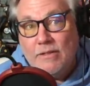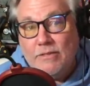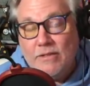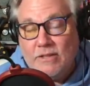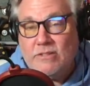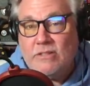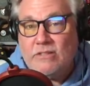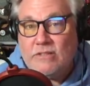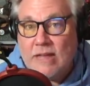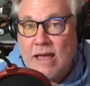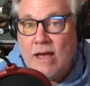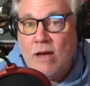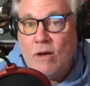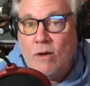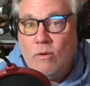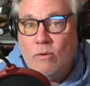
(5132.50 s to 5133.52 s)
this is
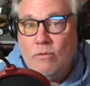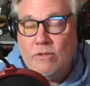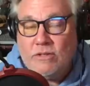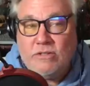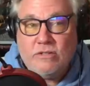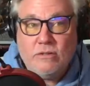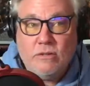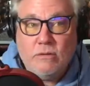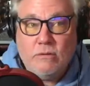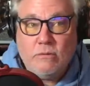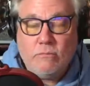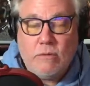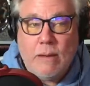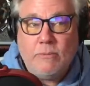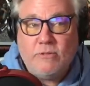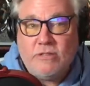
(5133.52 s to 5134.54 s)
now, this
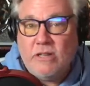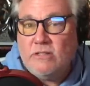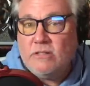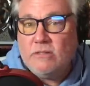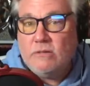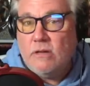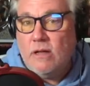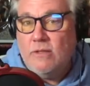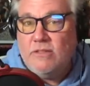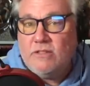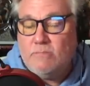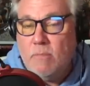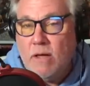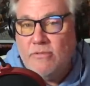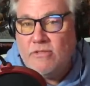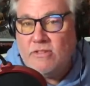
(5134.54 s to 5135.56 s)
represents,
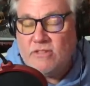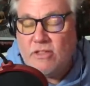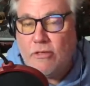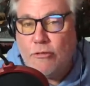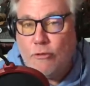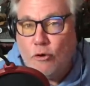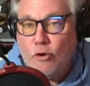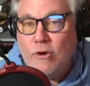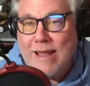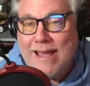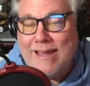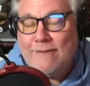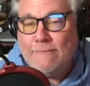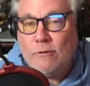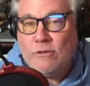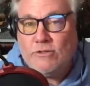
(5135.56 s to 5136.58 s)
this month is the third
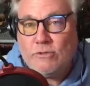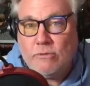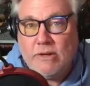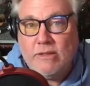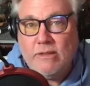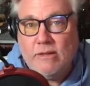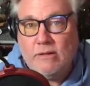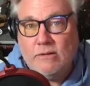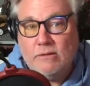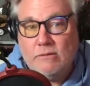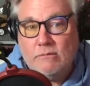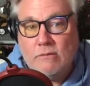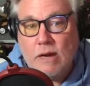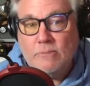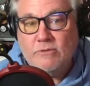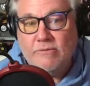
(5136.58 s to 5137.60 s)
anniversary that
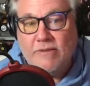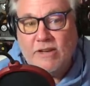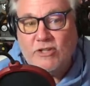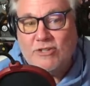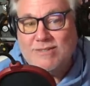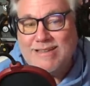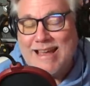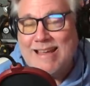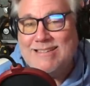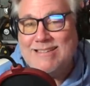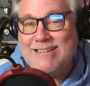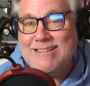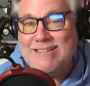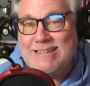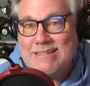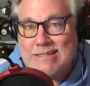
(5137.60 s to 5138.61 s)
Robservations has
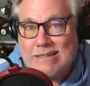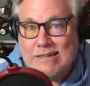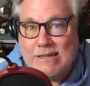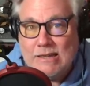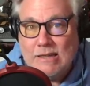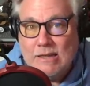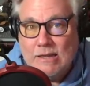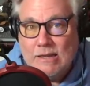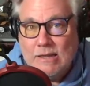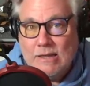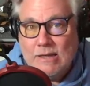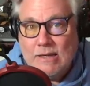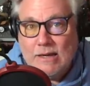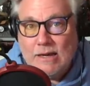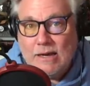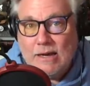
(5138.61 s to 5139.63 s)
existed.
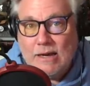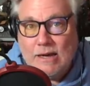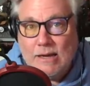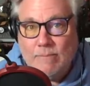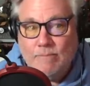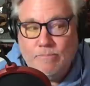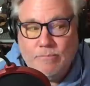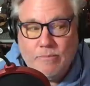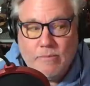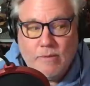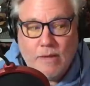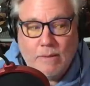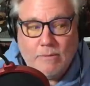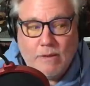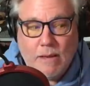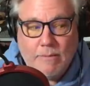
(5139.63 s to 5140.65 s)
I'm
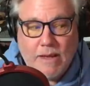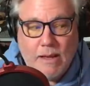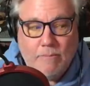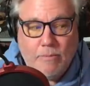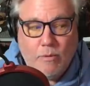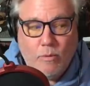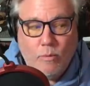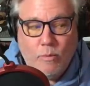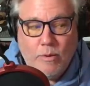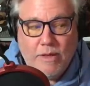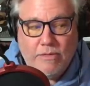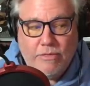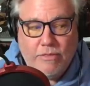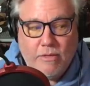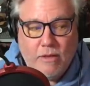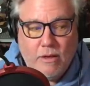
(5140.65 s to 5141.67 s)
coming up
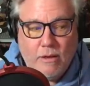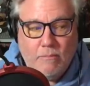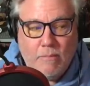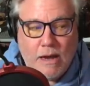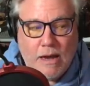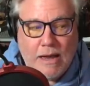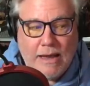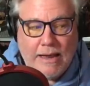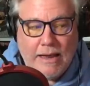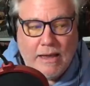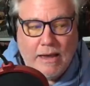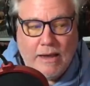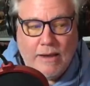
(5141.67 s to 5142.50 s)
with my,